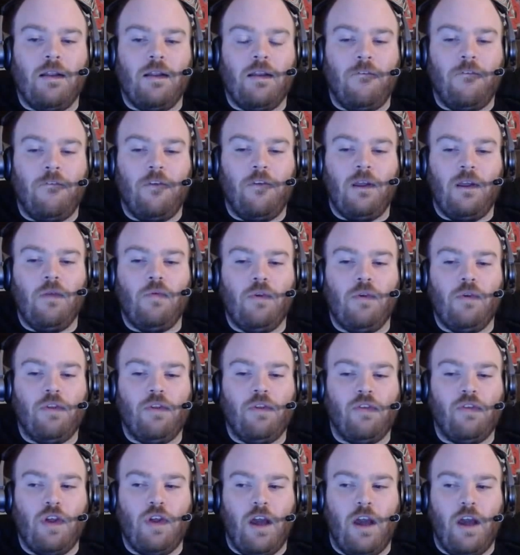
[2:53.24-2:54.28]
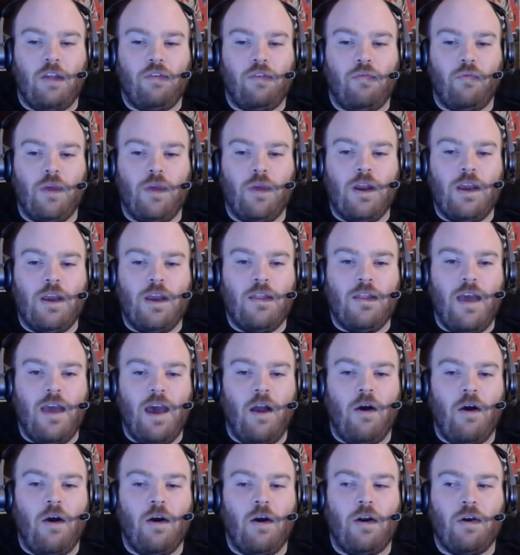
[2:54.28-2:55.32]
Definitely would suggest reading
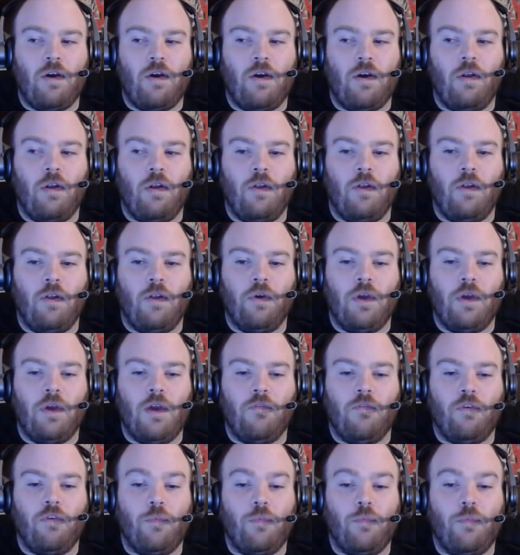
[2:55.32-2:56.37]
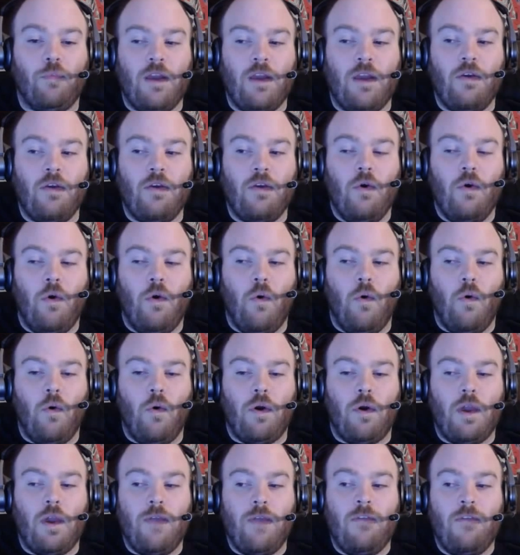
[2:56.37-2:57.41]
that article if you're looking for speed,
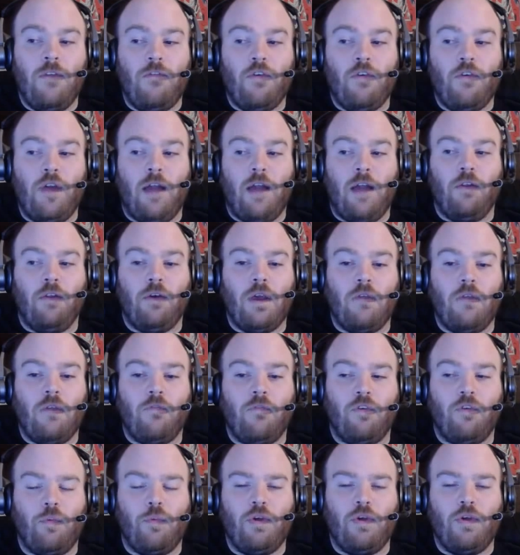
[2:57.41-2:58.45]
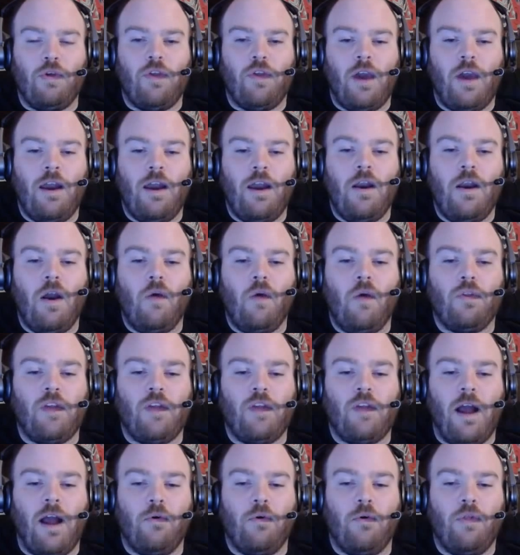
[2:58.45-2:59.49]
or even if you're not looking for speed, just to kind of know
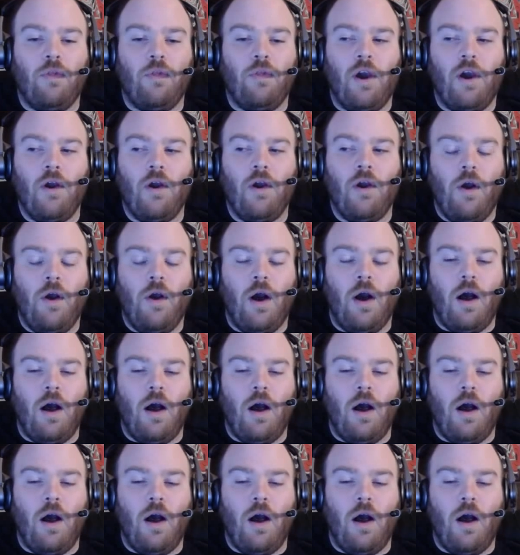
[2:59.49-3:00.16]
what's out there.